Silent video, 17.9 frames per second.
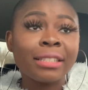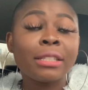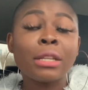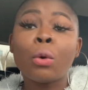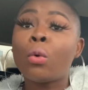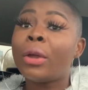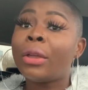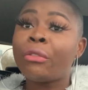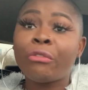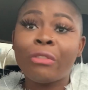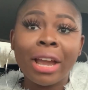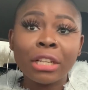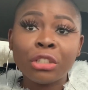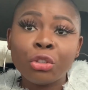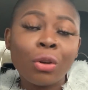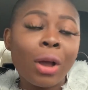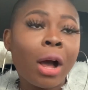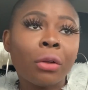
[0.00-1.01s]
They will
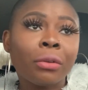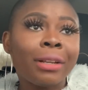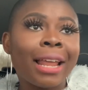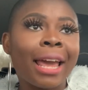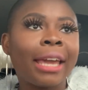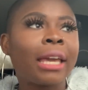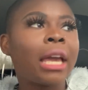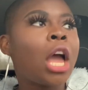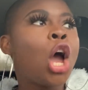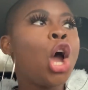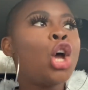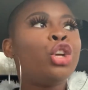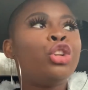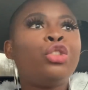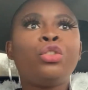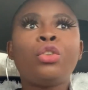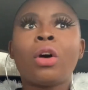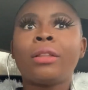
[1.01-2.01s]
invite you out like
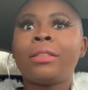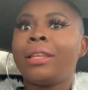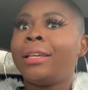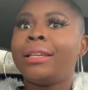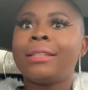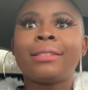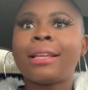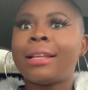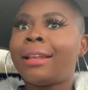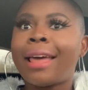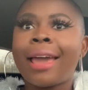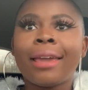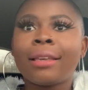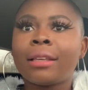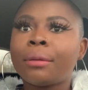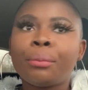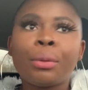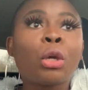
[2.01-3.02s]
nothing is,
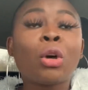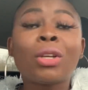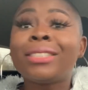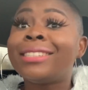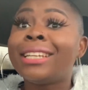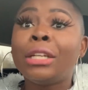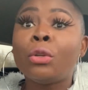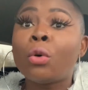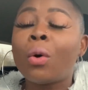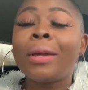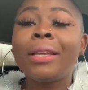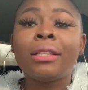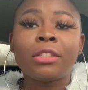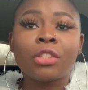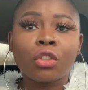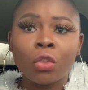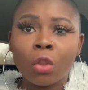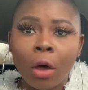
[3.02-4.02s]
like, because they know
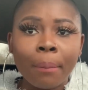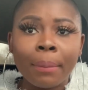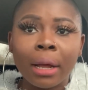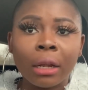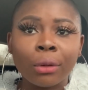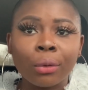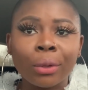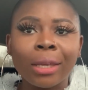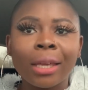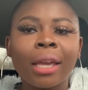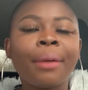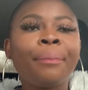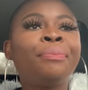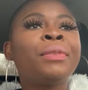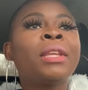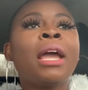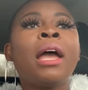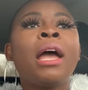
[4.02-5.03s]
it's normal,
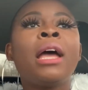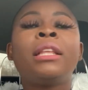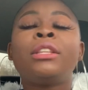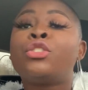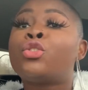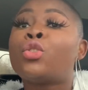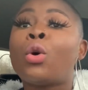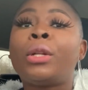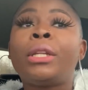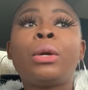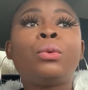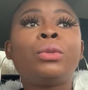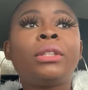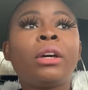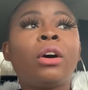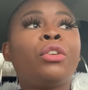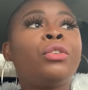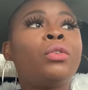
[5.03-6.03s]
okay? So they will
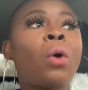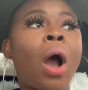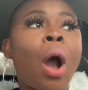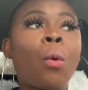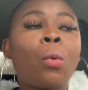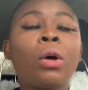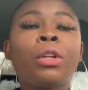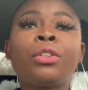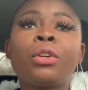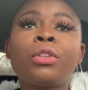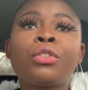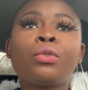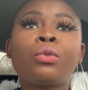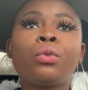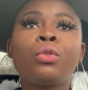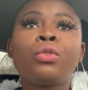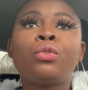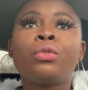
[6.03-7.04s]
tell you, I want us
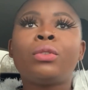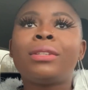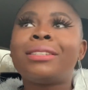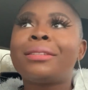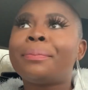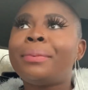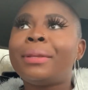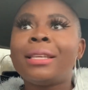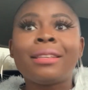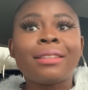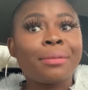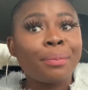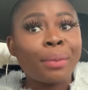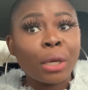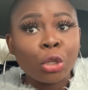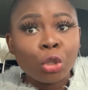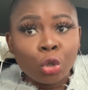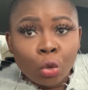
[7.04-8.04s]
to go to this place,
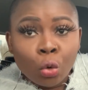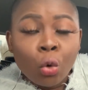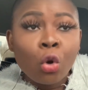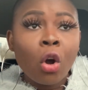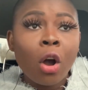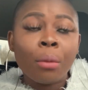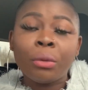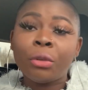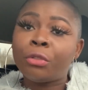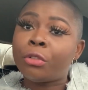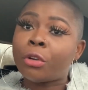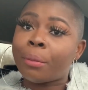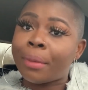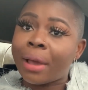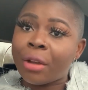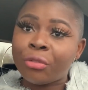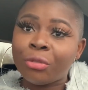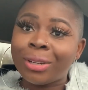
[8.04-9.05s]
but you coming
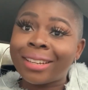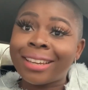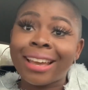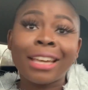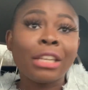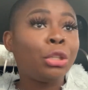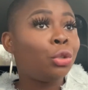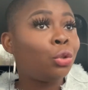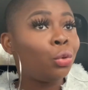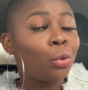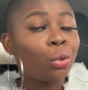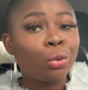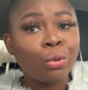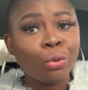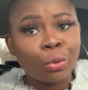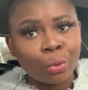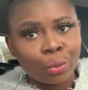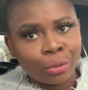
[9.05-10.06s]
from Africa, you
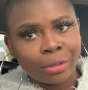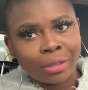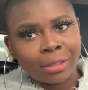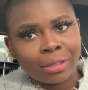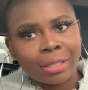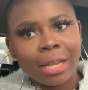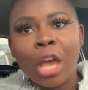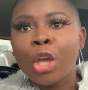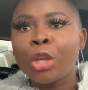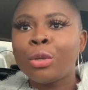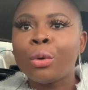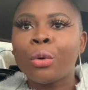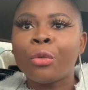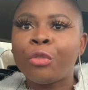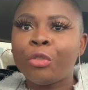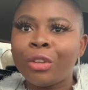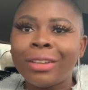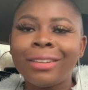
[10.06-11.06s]
don't know this.
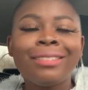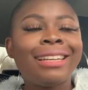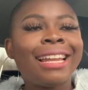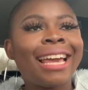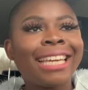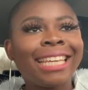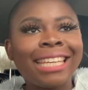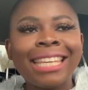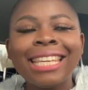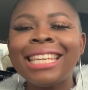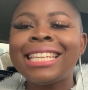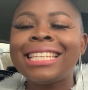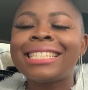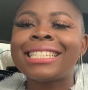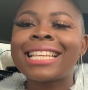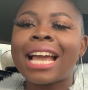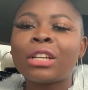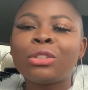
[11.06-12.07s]
You'll feel like he
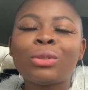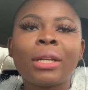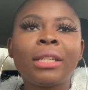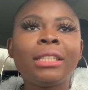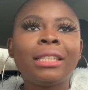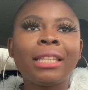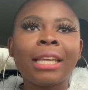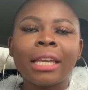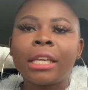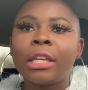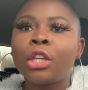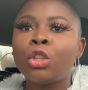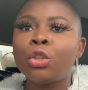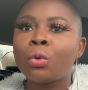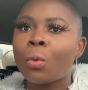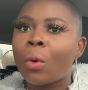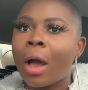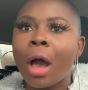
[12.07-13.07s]
is actually
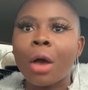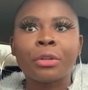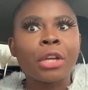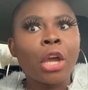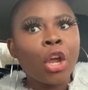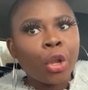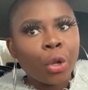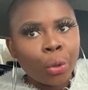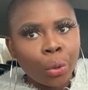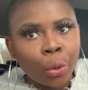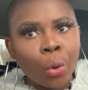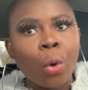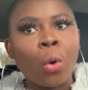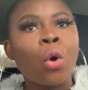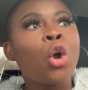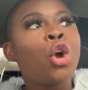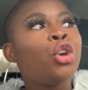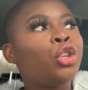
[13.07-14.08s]
taking you out.
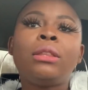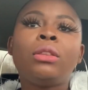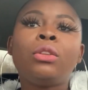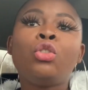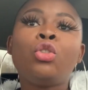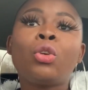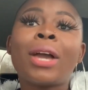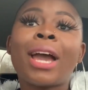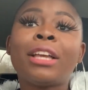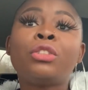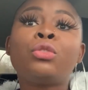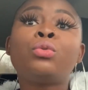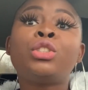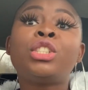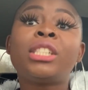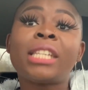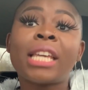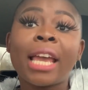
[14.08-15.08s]
No, you guys
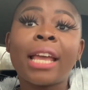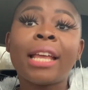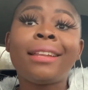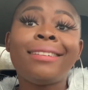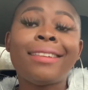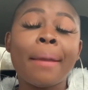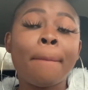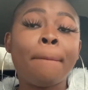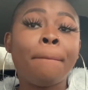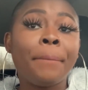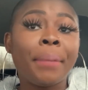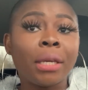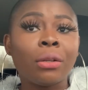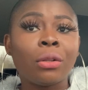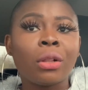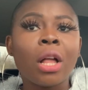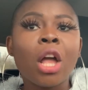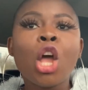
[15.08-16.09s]
will share the
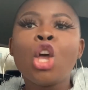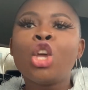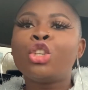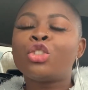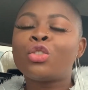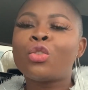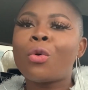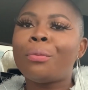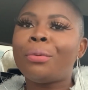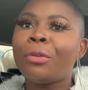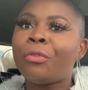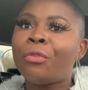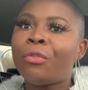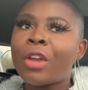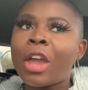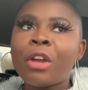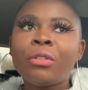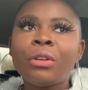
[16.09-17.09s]
bill, so be
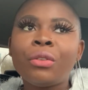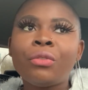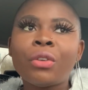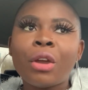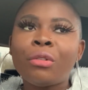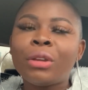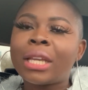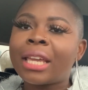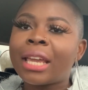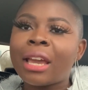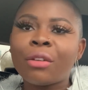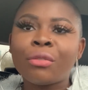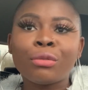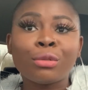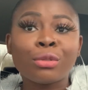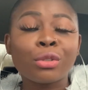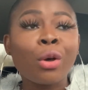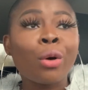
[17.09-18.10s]
very, very
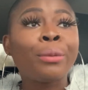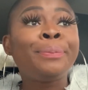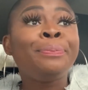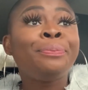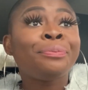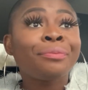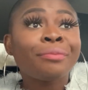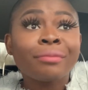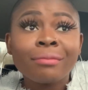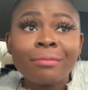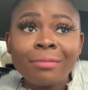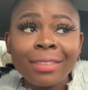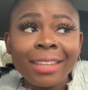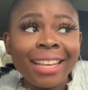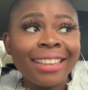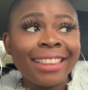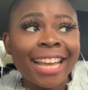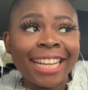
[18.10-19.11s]
careful. So
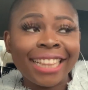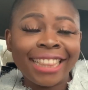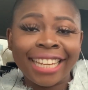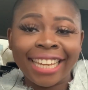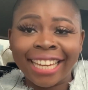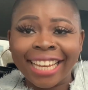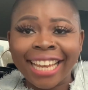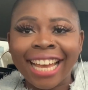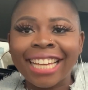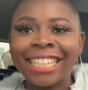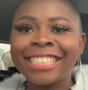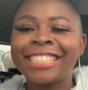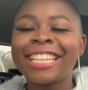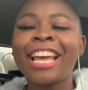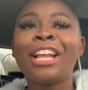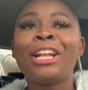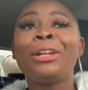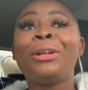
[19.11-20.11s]
that day,
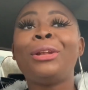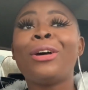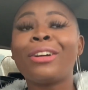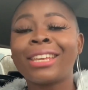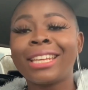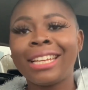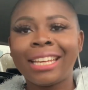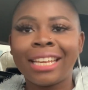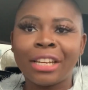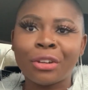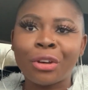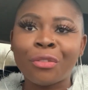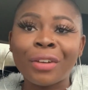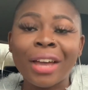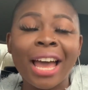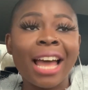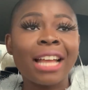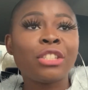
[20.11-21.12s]
guys, luckily
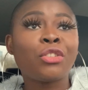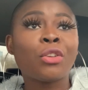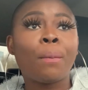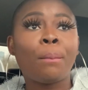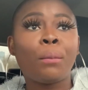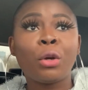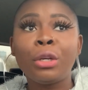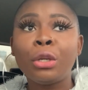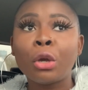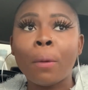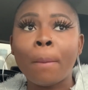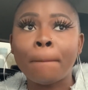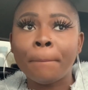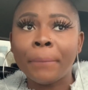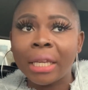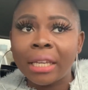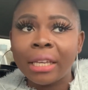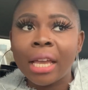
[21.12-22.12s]
enough, I had some money
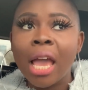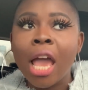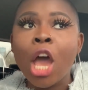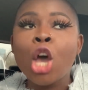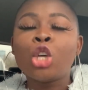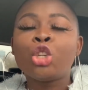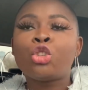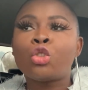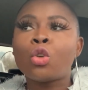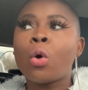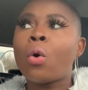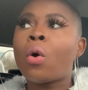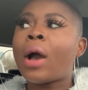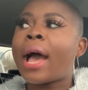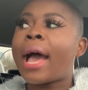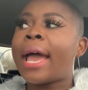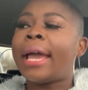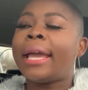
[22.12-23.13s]
on me,
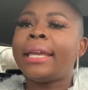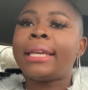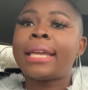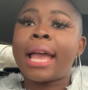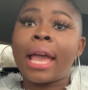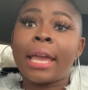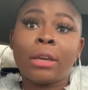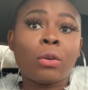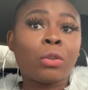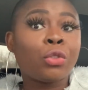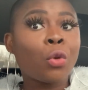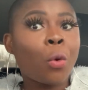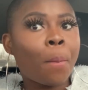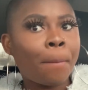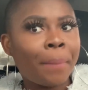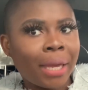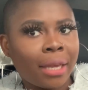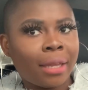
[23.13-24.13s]
so I
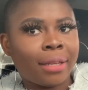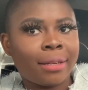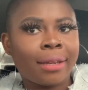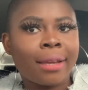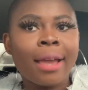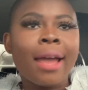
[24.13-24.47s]
also paid